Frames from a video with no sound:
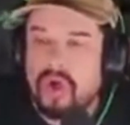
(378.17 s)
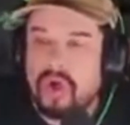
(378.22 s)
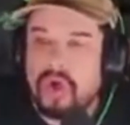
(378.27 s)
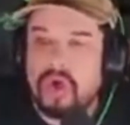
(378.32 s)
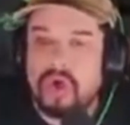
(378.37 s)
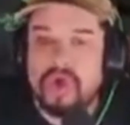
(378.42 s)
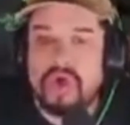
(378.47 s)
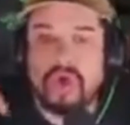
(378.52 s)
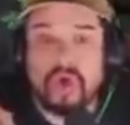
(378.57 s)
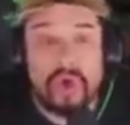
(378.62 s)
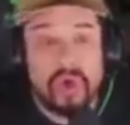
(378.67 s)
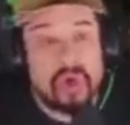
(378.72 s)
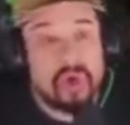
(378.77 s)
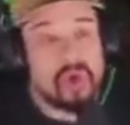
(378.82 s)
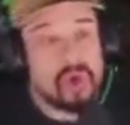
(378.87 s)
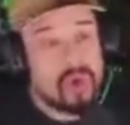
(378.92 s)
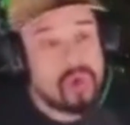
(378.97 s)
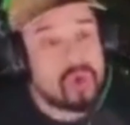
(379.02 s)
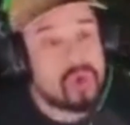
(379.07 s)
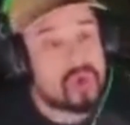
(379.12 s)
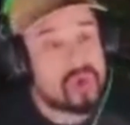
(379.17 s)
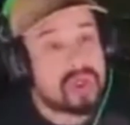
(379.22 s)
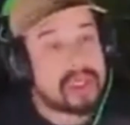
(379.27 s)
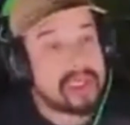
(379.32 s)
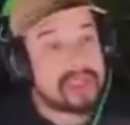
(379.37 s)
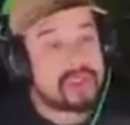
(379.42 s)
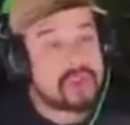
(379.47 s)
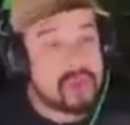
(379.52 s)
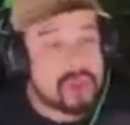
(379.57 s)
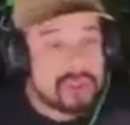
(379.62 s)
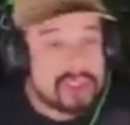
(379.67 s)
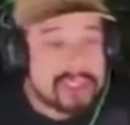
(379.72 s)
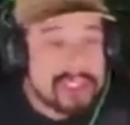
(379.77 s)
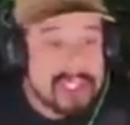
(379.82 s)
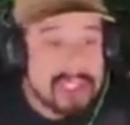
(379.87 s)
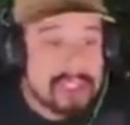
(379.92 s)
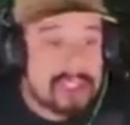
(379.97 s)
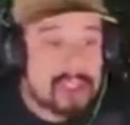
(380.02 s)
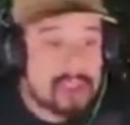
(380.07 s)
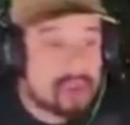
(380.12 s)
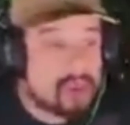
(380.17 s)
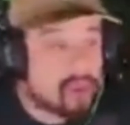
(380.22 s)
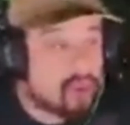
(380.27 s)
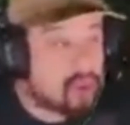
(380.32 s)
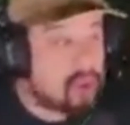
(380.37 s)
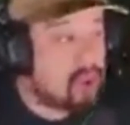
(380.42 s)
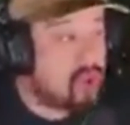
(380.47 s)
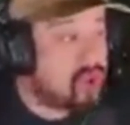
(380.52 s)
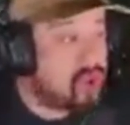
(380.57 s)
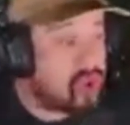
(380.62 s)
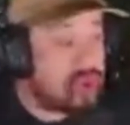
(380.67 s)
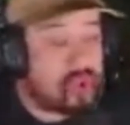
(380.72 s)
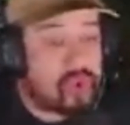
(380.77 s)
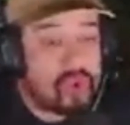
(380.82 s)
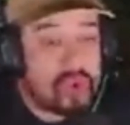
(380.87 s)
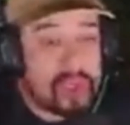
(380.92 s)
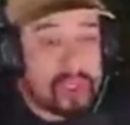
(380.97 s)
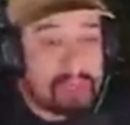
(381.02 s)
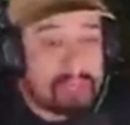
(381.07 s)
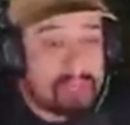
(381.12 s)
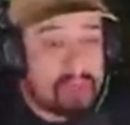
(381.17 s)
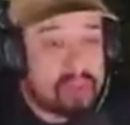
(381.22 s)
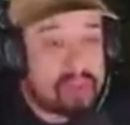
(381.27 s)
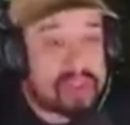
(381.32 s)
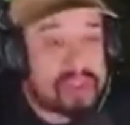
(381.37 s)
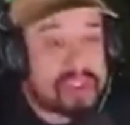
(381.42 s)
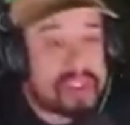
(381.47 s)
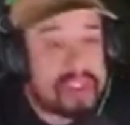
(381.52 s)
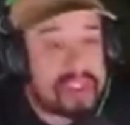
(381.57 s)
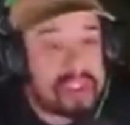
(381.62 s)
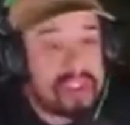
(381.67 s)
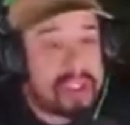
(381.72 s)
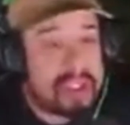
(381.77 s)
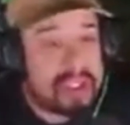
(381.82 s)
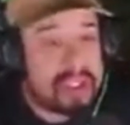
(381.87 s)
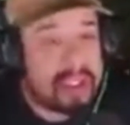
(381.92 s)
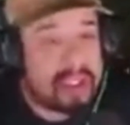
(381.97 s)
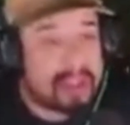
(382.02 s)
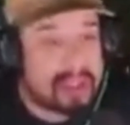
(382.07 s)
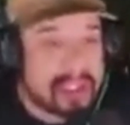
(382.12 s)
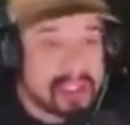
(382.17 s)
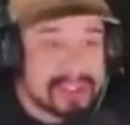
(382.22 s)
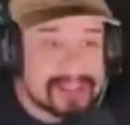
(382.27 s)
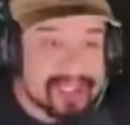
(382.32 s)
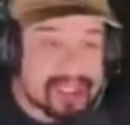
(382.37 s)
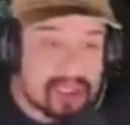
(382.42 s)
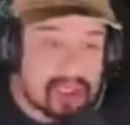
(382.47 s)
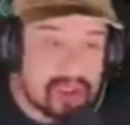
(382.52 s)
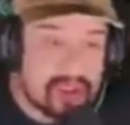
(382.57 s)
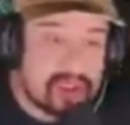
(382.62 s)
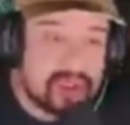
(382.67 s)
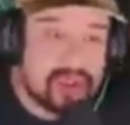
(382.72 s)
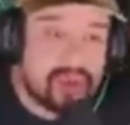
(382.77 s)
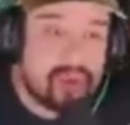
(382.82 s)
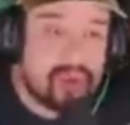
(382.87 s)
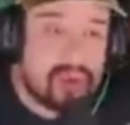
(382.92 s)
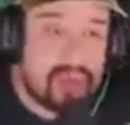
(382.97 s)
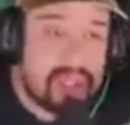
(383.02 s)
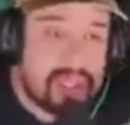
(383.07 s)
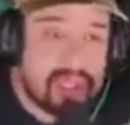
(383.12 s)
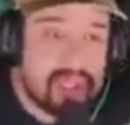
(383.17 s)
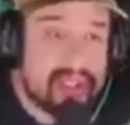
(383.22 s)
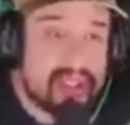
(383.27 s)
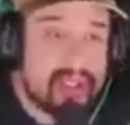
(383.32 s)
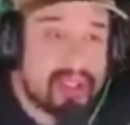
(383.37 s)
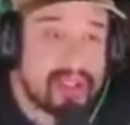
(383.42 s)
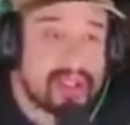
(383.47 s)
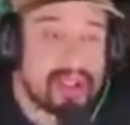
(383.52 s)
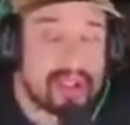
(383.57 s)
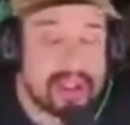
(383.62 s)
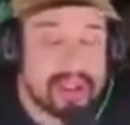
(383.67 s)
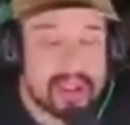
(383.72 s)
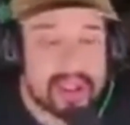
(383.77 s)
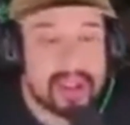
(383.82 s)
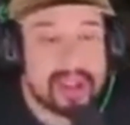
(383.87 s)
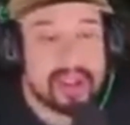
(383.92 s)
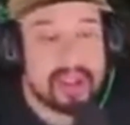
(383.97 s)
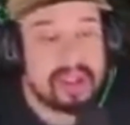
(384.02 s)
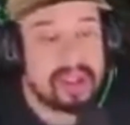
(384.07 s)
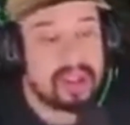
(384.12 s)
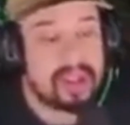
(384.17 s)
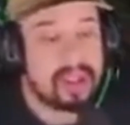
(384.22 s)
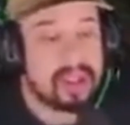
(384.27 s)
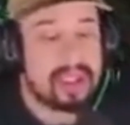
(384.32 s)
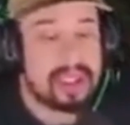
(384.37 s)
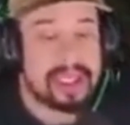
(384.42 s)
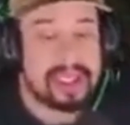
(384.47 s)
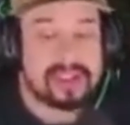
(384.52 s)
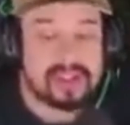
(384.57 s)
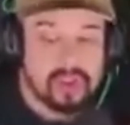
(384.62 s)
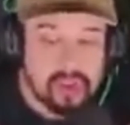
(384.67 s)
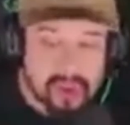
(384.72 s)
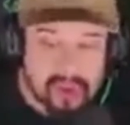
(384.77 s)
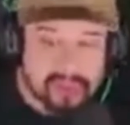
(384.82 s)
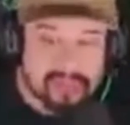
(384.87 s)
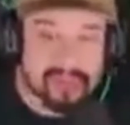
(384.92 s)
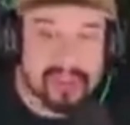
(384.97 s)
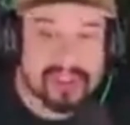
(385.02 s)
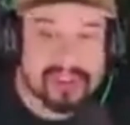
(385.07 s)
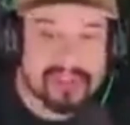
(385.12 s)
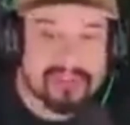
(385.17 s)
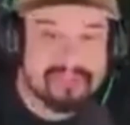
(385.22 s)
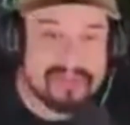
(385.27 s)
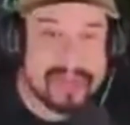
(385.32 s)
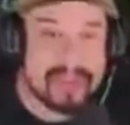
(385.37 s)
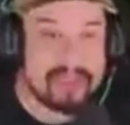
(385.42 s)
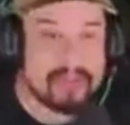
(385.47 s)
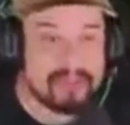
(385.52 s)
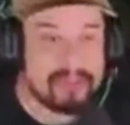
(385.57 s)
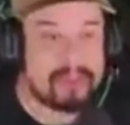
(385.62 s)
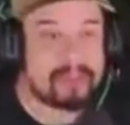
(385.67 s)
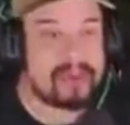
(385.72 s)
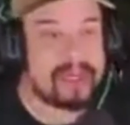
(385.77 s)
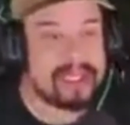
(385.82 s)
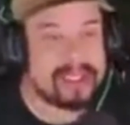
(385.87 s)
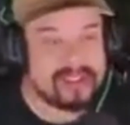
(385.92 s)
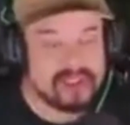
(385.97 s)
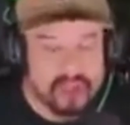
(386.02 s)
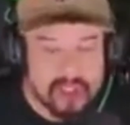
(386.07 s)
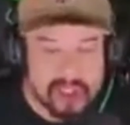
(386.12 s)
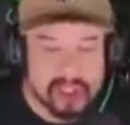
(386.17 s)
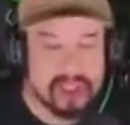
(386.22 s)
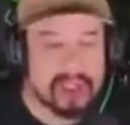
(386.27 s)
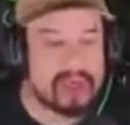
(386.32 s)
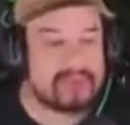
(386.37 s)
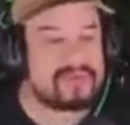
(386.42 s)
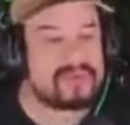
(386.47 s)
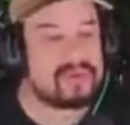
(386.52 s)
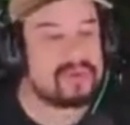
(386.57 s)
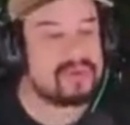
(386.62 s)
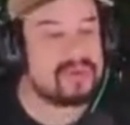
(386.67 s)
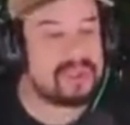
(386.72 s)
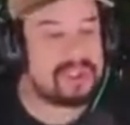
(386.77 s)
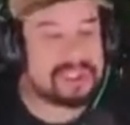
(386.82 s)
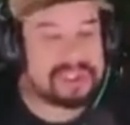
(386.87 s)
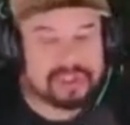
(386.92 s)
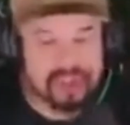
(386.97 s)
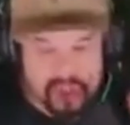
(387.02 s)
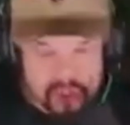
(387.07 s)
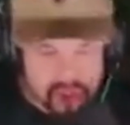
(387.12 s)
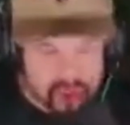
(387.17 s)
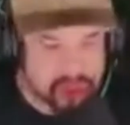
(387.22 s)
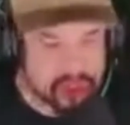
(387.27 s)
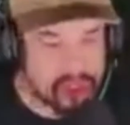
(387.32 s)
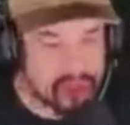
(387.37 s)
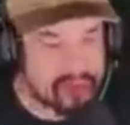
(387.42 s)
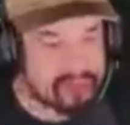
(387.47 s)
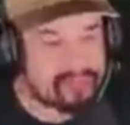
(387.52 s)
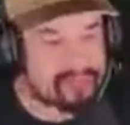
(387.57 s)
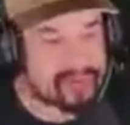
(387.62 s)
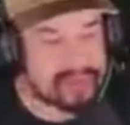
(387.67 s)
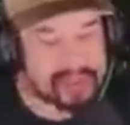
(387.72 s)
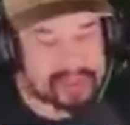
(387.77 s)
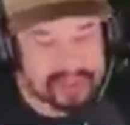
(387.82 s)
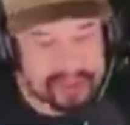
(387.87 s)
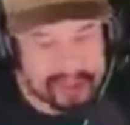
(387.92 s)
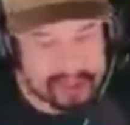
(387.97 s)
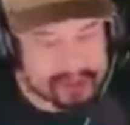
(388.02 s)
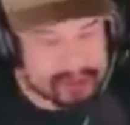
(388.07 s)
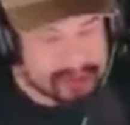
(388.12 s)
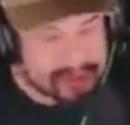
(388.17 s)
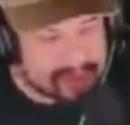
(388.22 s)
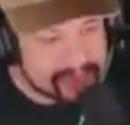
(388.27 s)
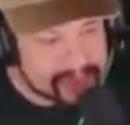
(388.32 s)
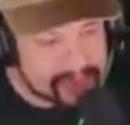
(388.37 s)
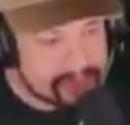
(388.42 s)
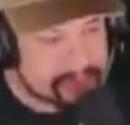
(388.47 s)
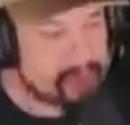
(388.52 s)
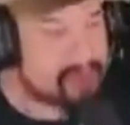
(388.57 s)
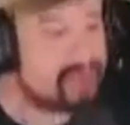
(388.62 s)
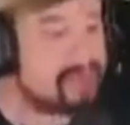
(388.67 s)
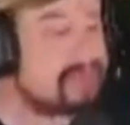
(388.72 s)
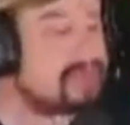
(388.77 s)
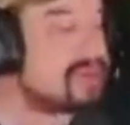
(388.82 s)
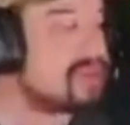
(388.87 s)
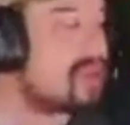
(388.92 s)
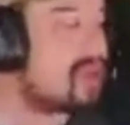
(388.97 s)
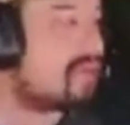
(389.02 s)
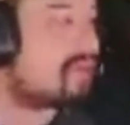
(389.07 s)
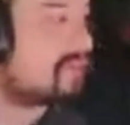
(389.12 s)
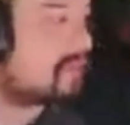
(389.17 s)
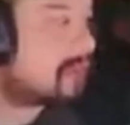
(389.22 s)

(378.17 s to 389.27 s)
who you can sort of take, who you and Brucey can take under your wing and sort of like develop him, right? He's young enough to where he's good enough, and he obviously proved himself,